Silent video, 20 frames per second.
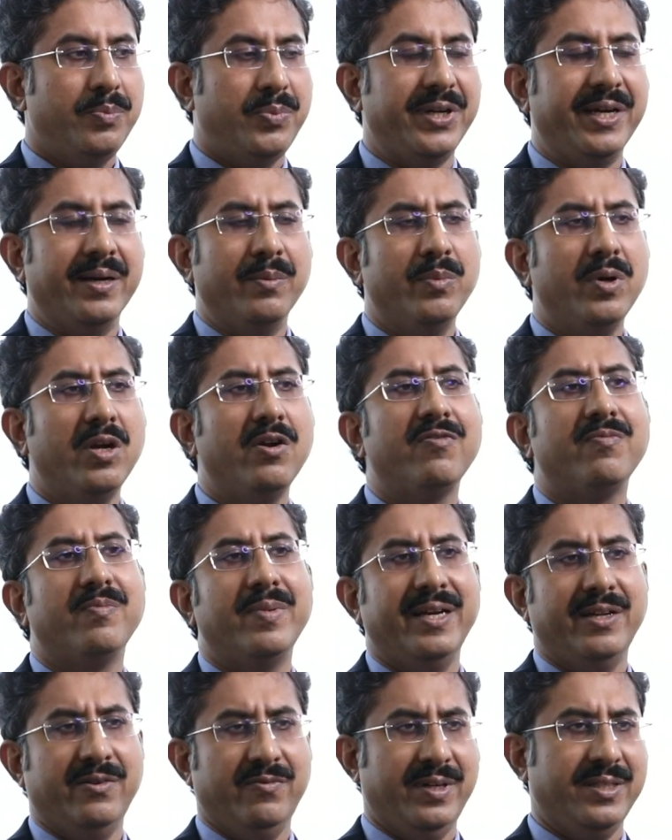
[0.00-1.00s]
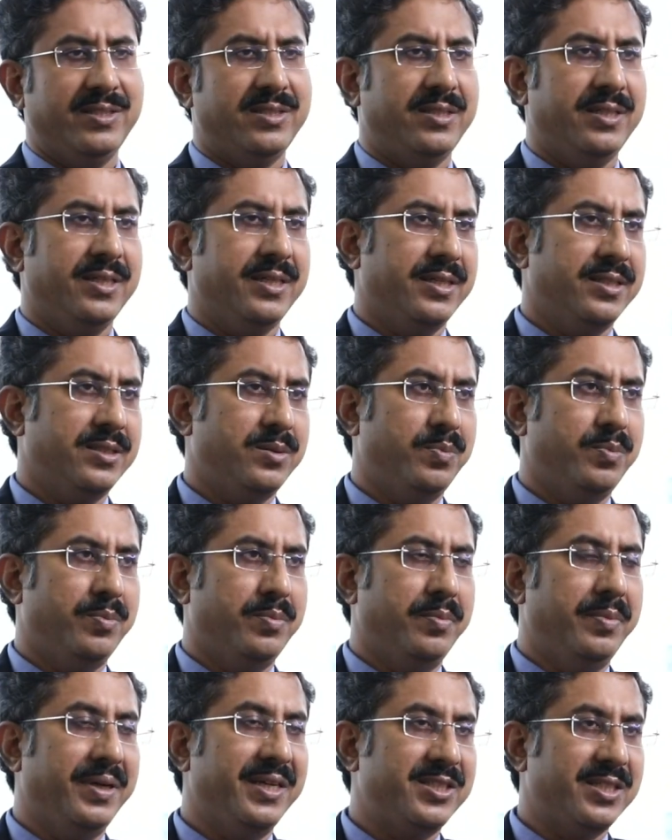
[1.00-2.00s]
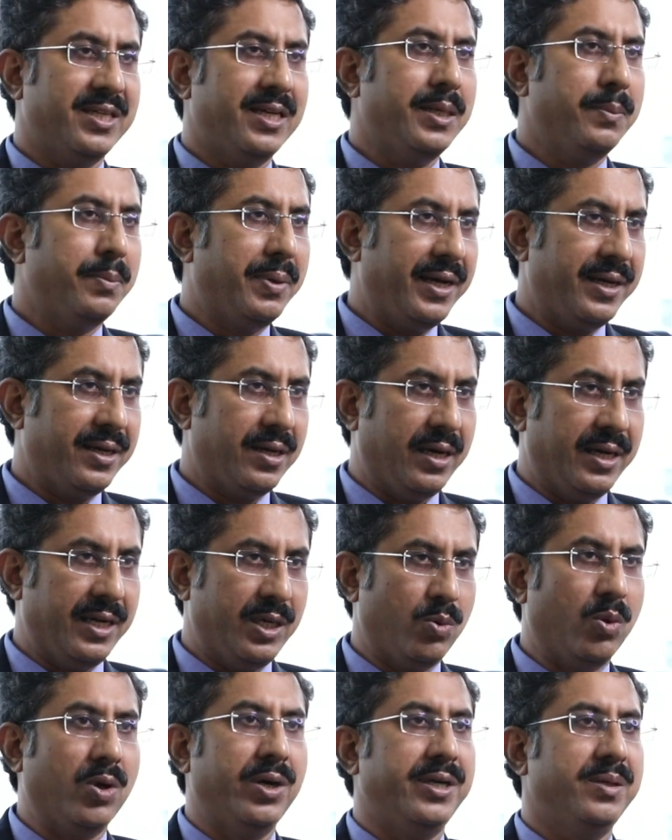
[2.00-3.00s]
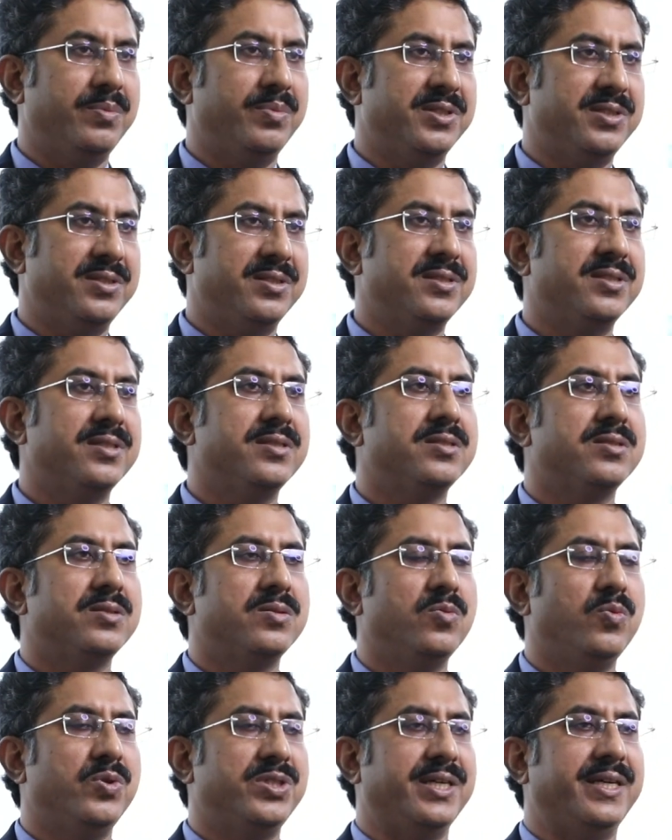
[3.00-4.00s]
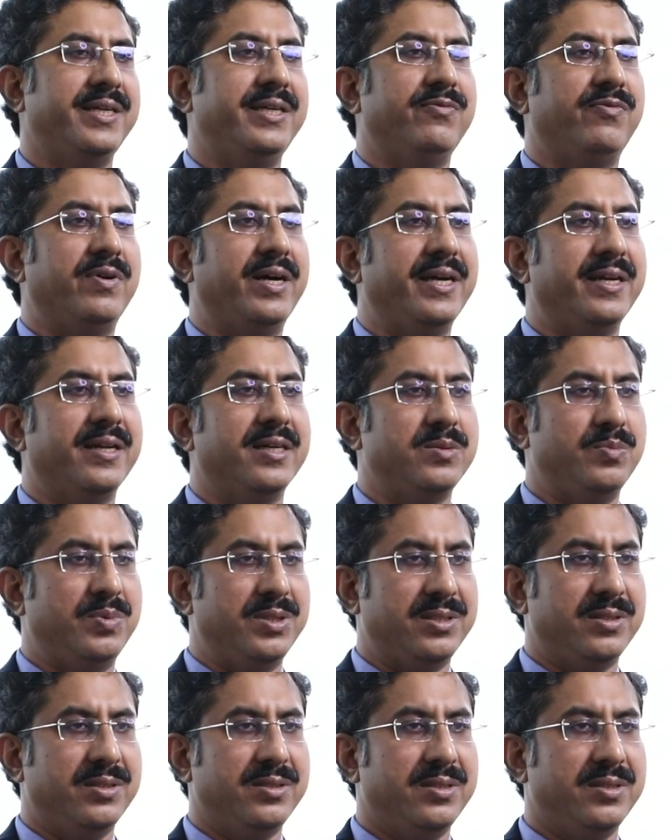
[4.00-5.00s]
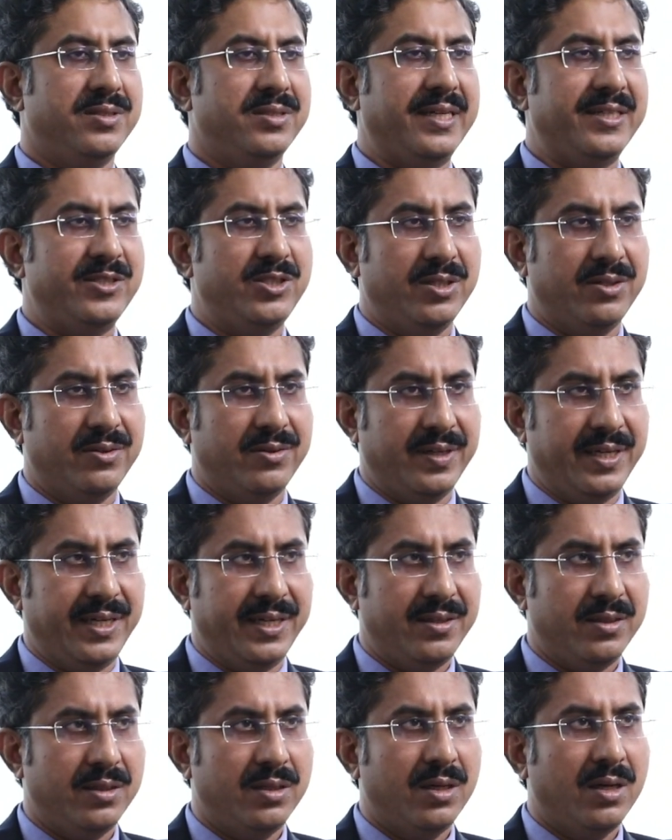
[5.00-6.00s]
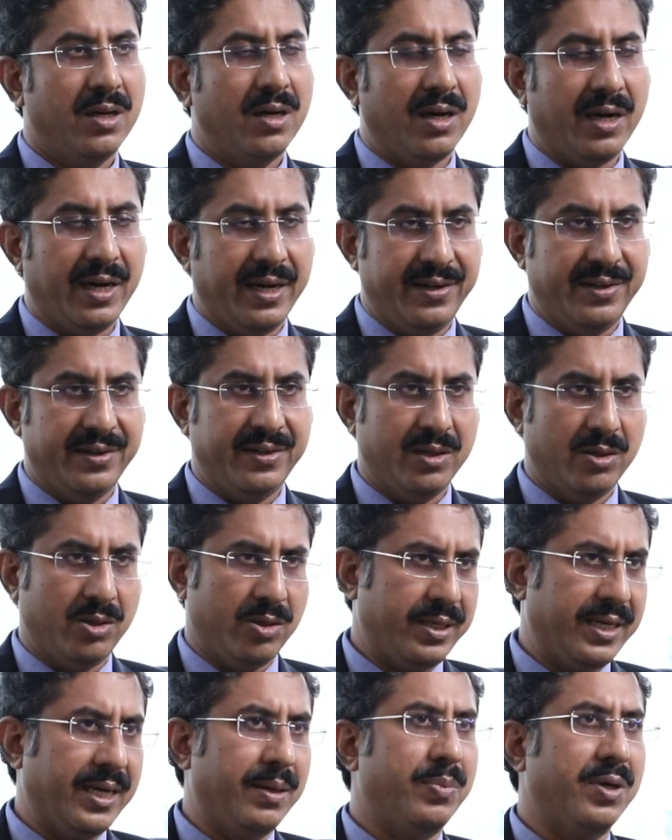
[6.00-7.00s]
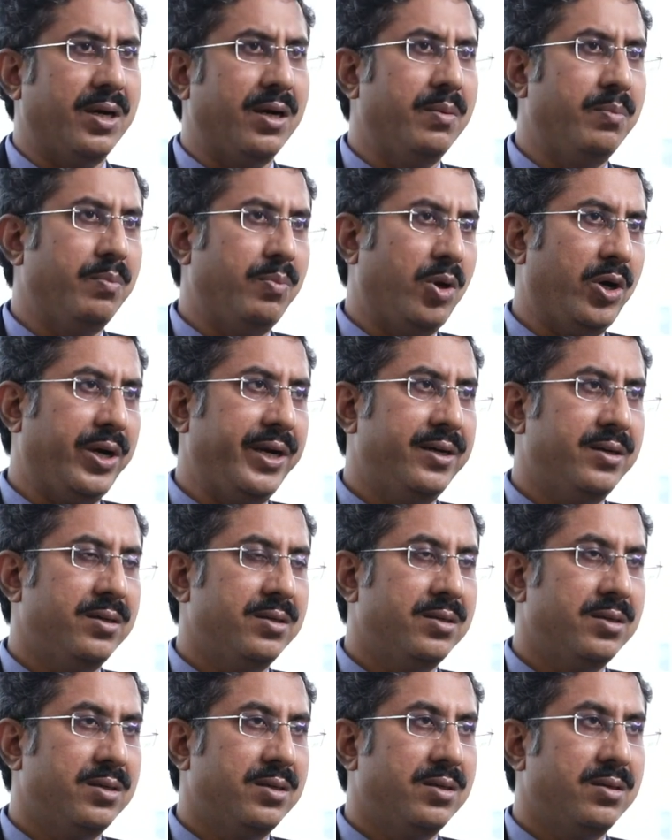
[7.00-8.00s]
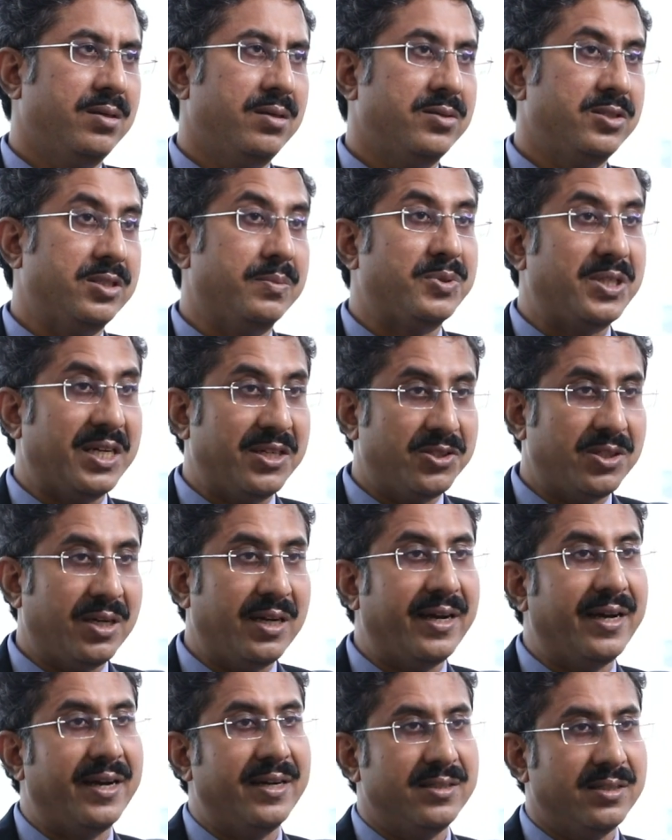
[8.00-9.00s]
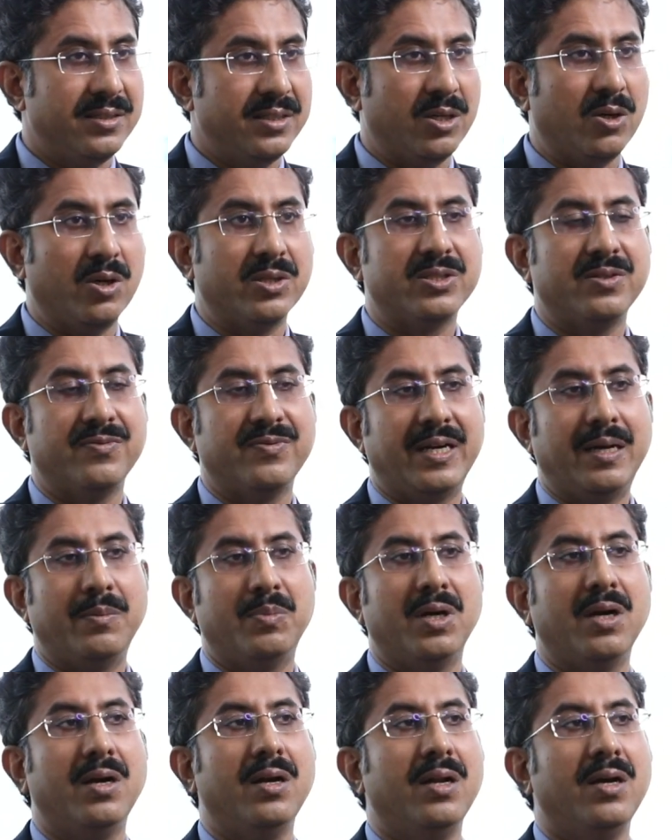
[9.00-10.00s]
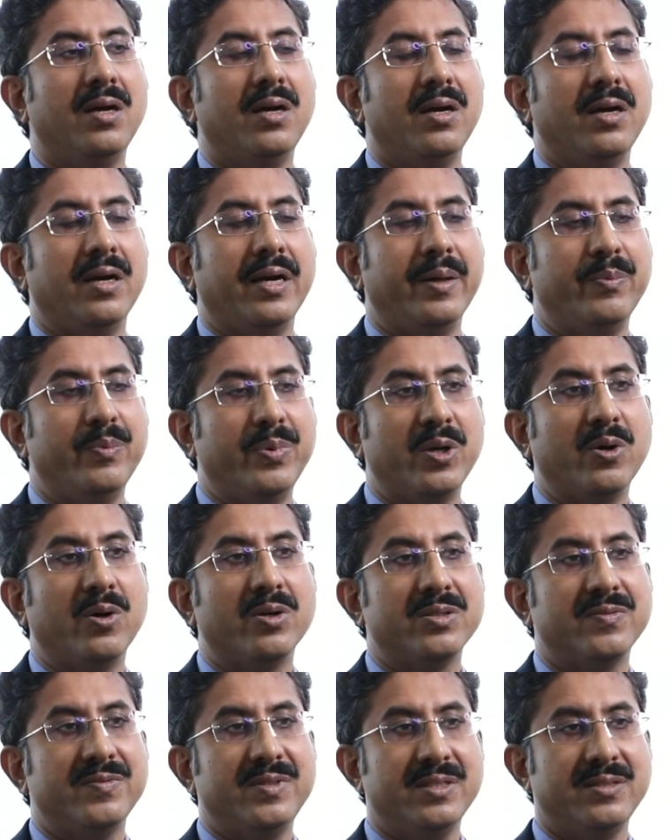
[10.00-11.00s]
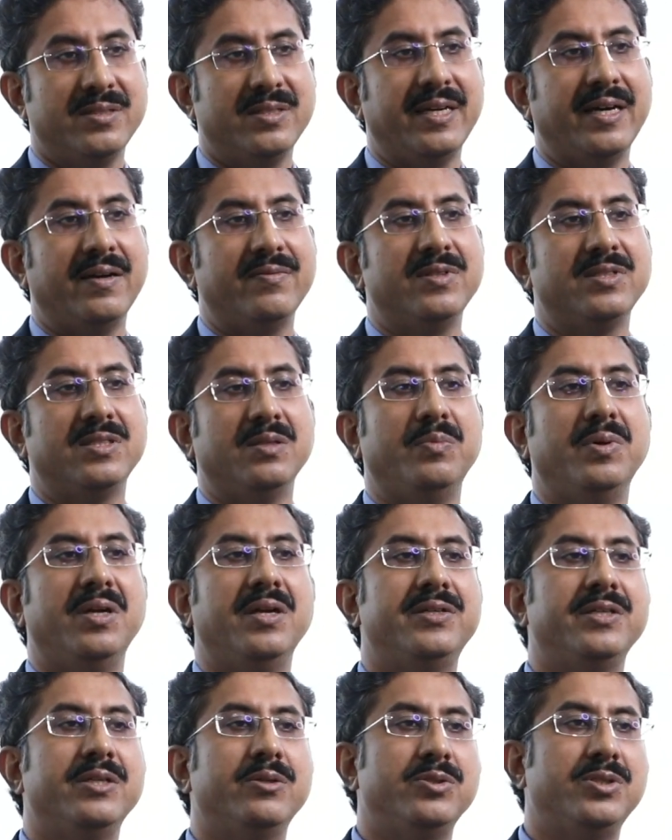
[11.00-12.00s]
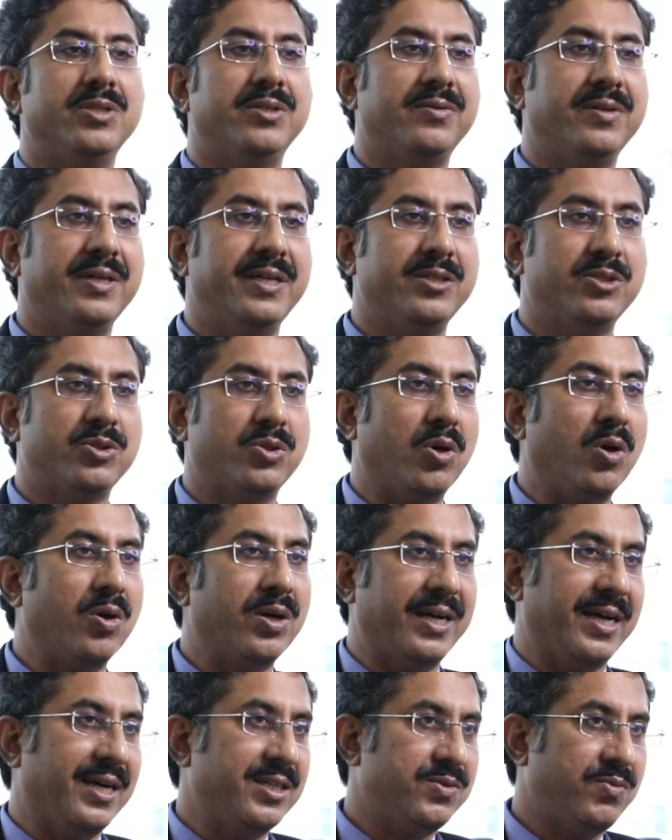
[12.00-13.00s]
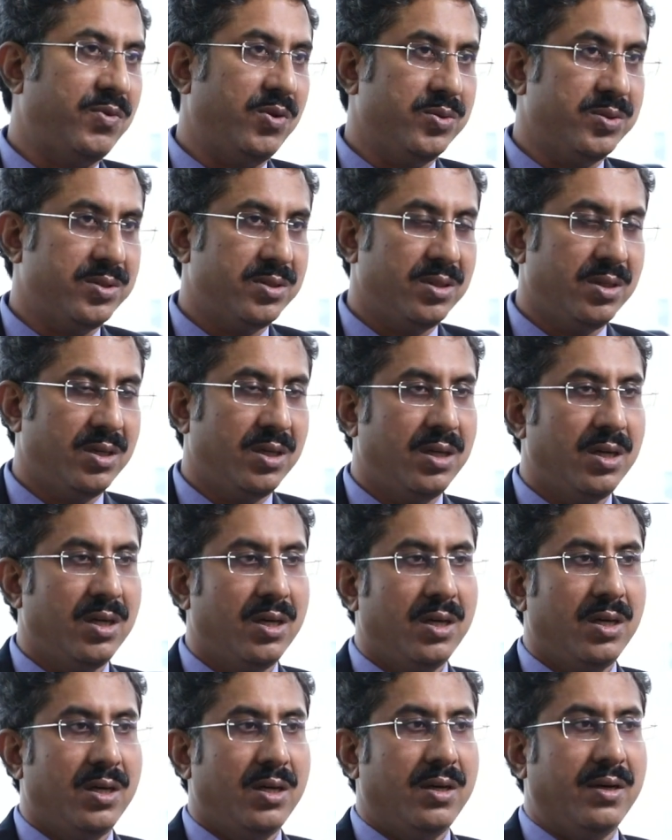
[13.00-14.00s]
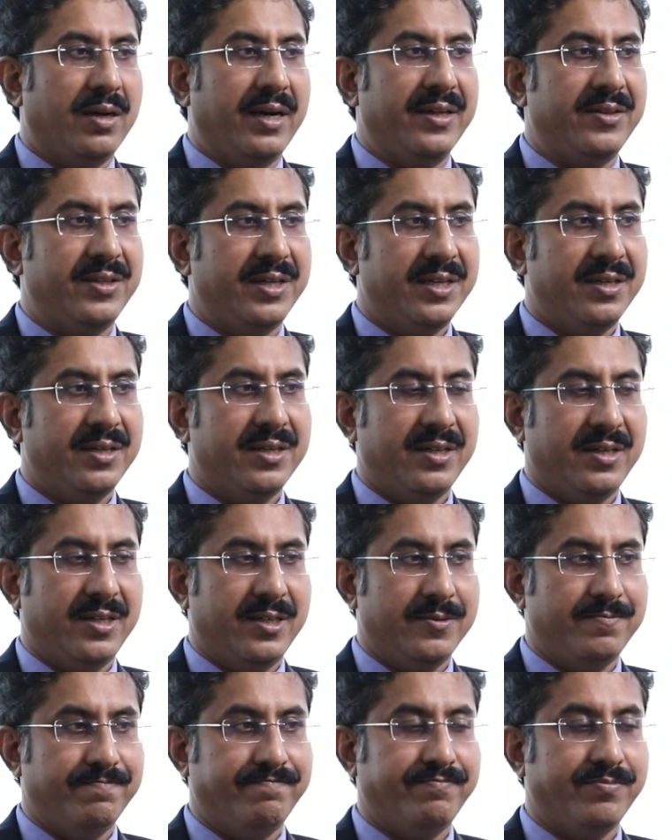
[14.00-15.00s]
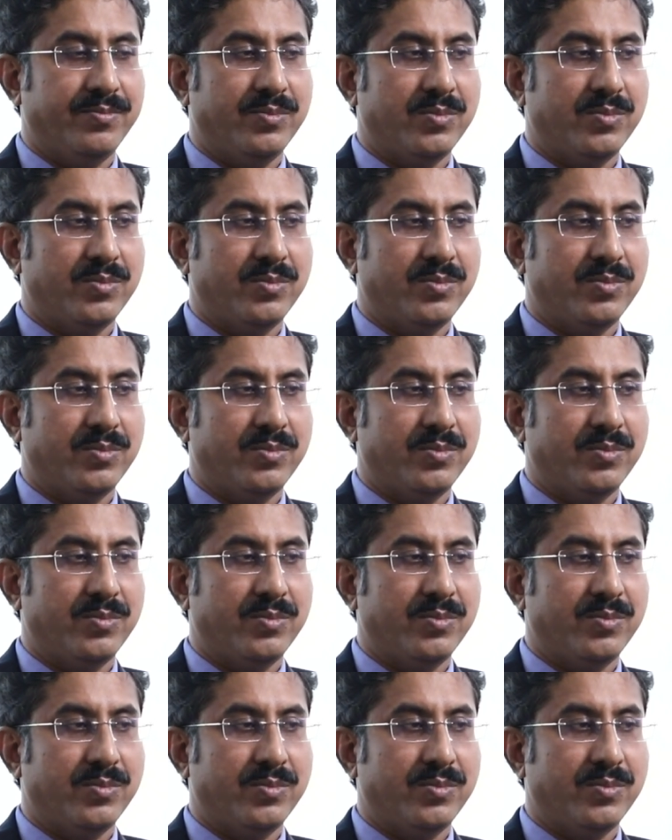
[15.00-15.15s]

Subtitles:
preamble of my investing is basically buying high quality businesses, which I define as businesses that generate high return on capital employed, substantially higher than the cost of capital. And because of this, they have this ability to generate strong cash flows. I think the